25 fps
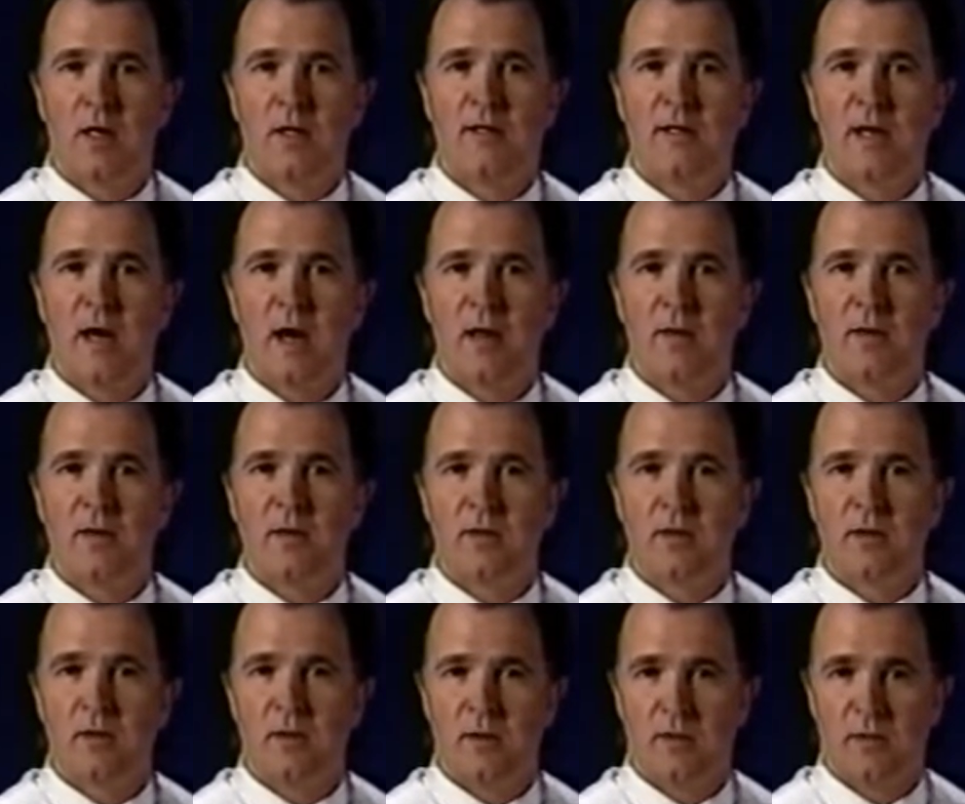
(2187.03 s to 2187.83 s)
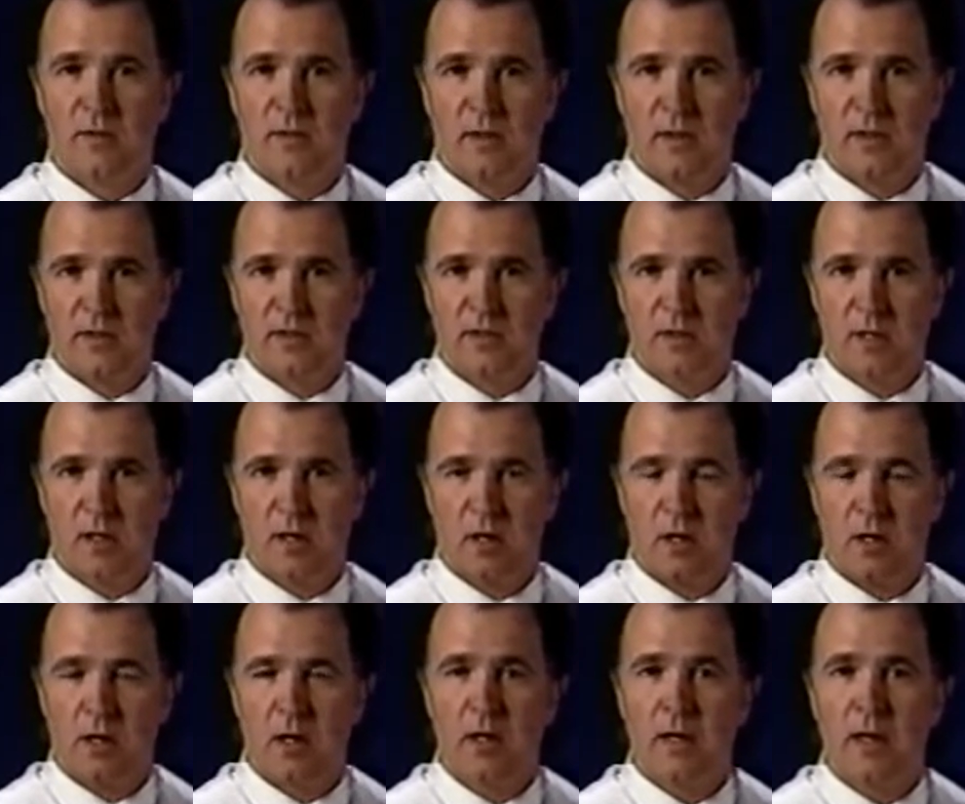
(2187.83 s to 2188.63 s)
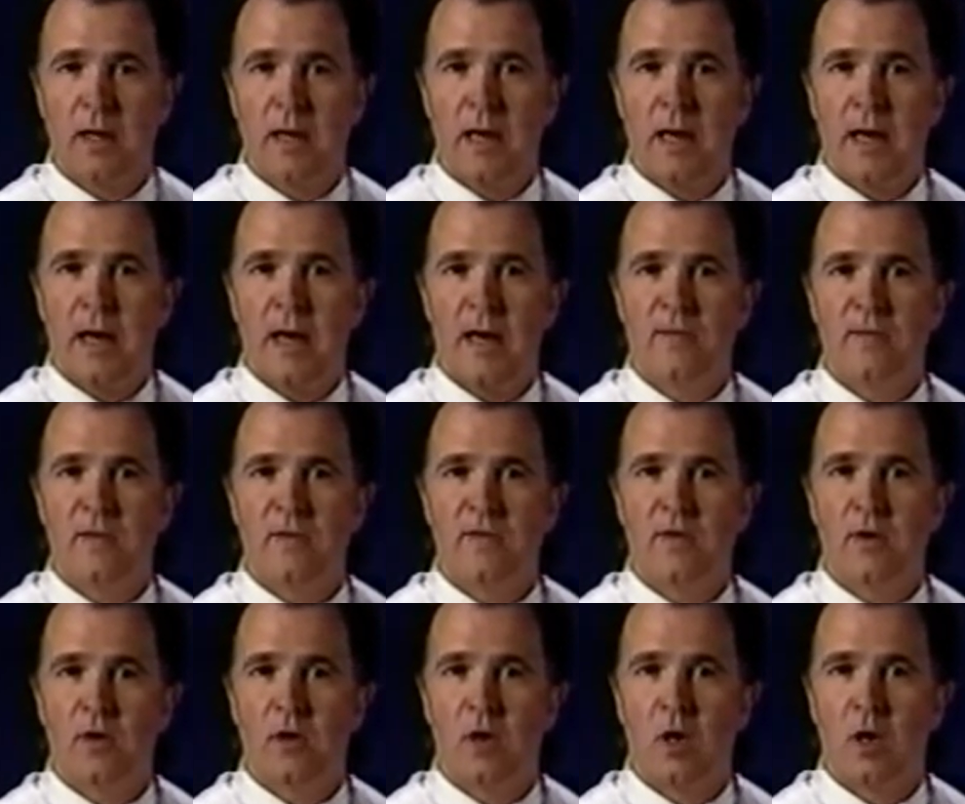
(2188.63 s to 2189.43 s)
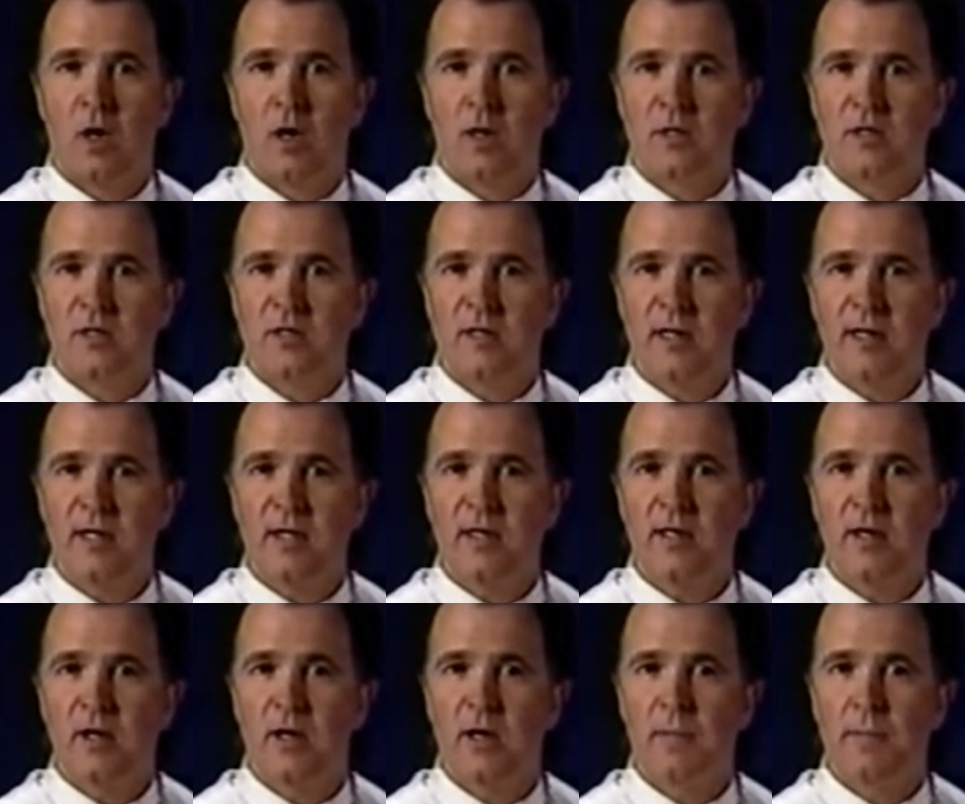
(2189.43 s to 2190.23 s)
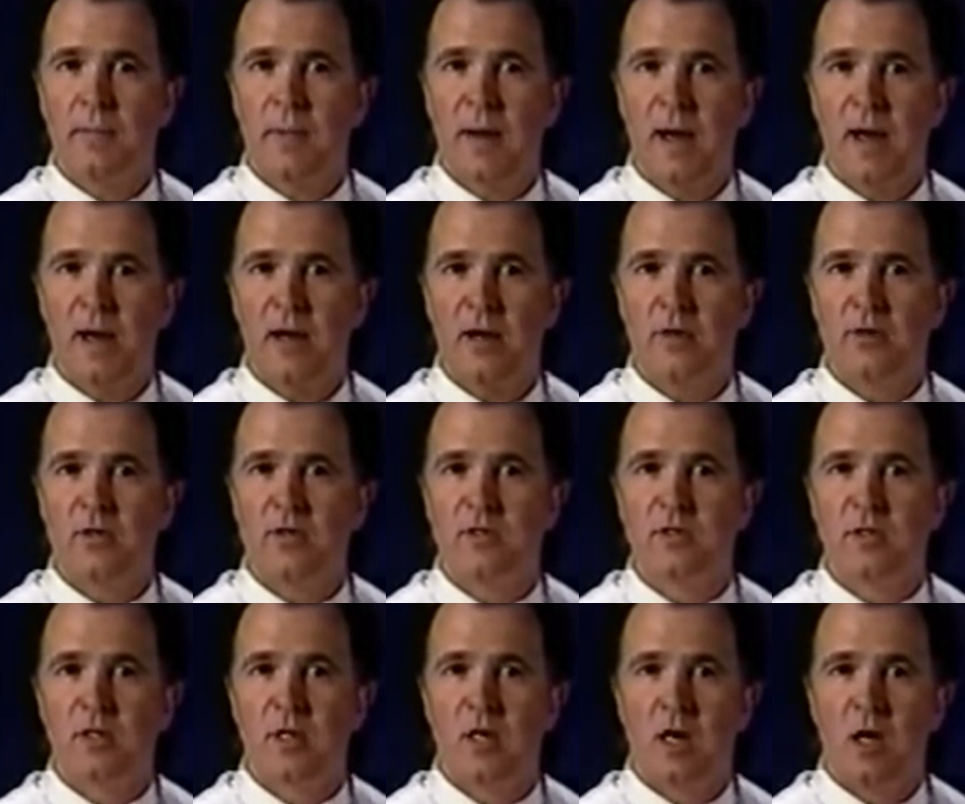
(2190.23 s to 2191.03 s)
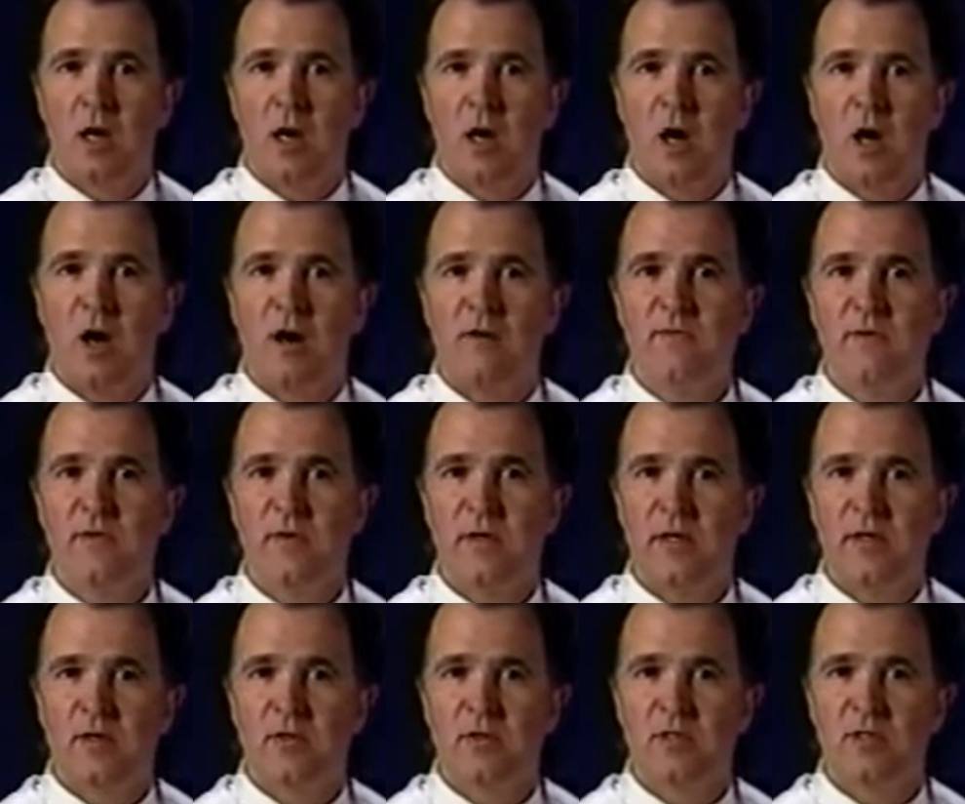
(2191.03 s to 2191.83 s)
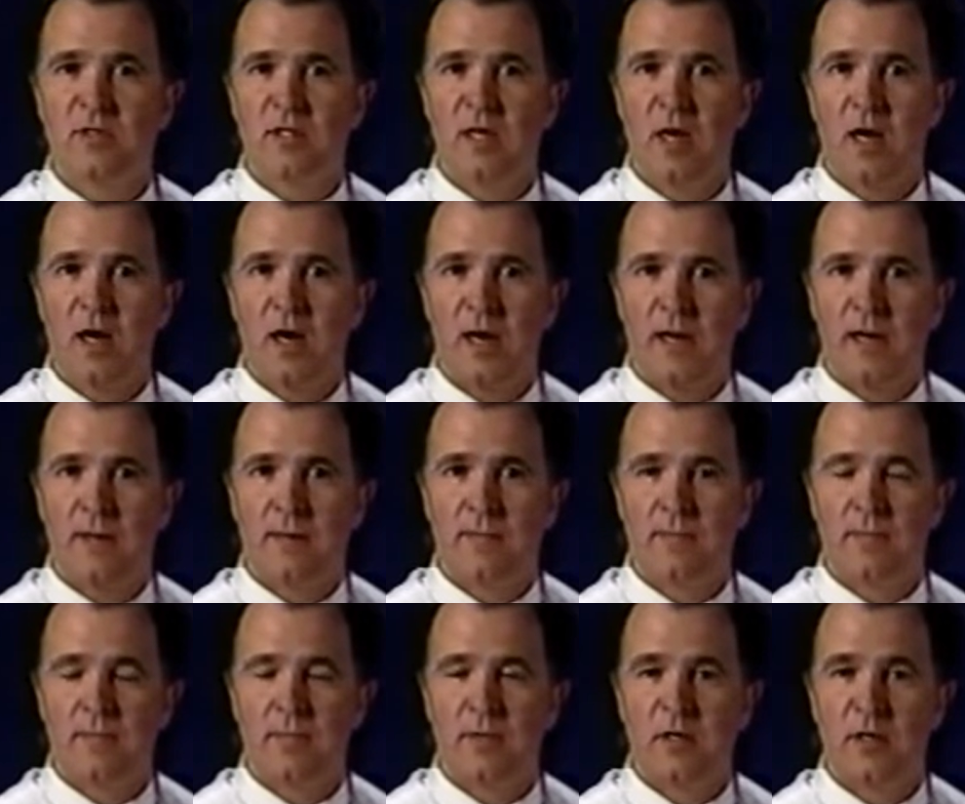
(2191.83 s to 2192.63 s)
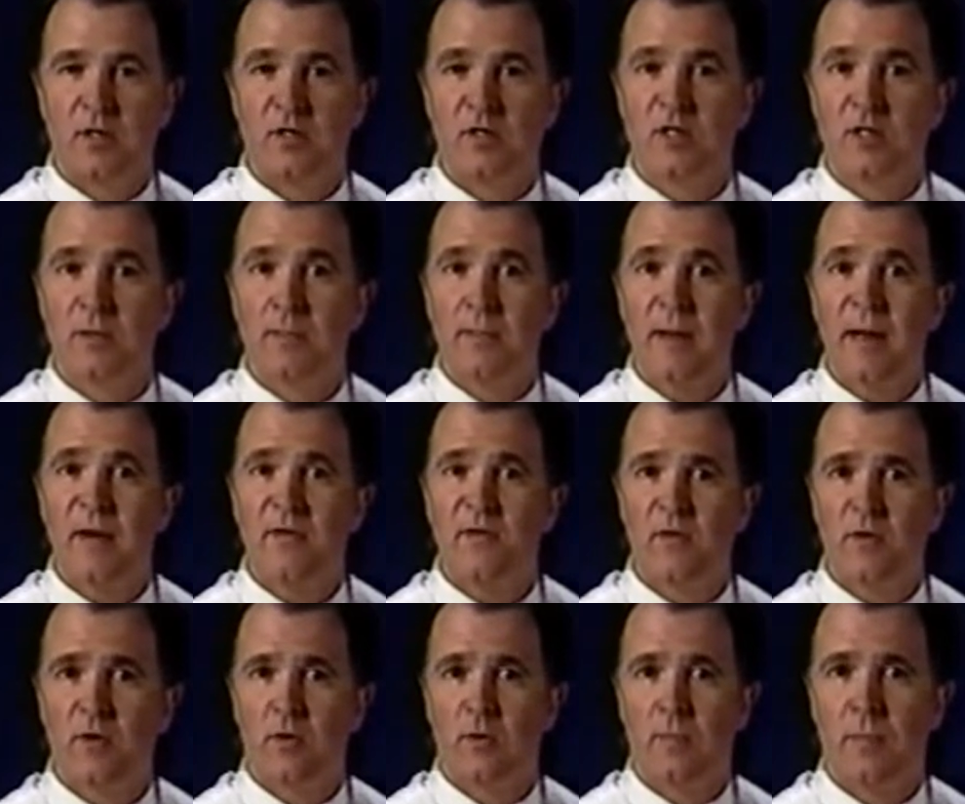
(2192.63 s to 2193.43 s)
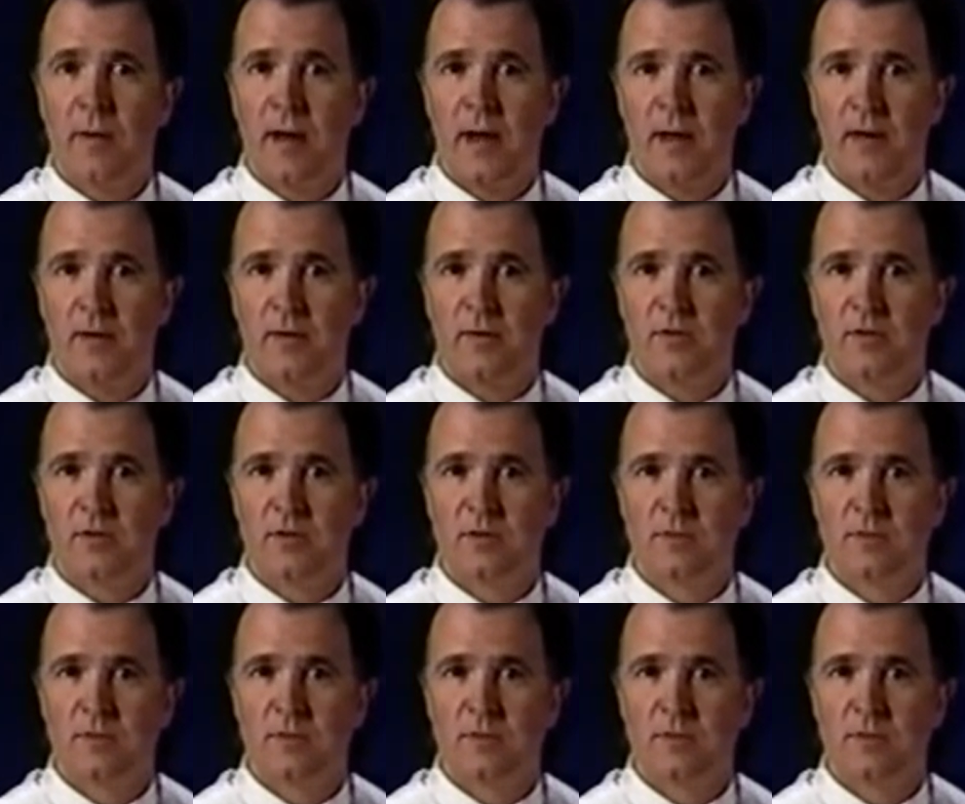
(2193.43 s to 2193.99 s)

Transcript: down the skull and that there are secondary patterns off on either side that are symmetrical patterns.